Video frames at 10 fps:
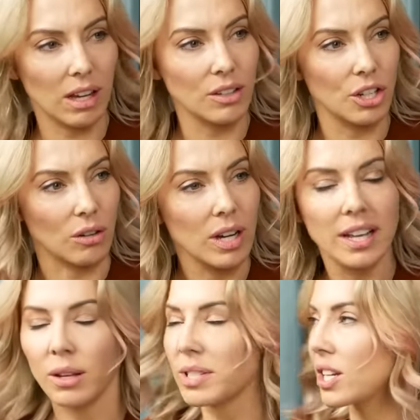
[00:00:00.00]
you know,
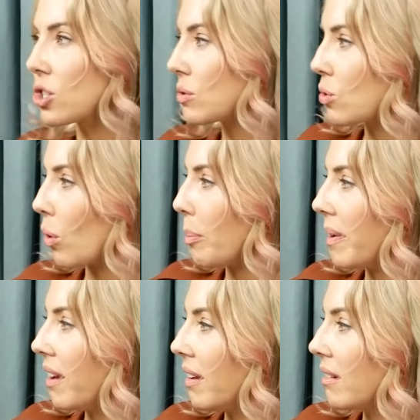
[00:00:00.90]
there was that show
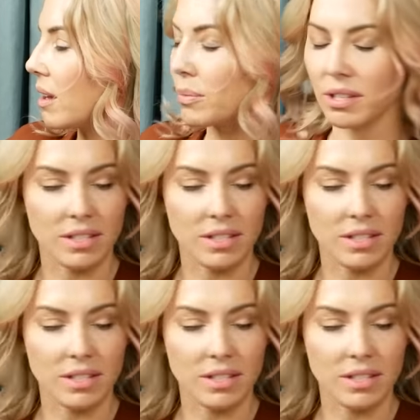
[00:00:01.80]
Scorpion that was on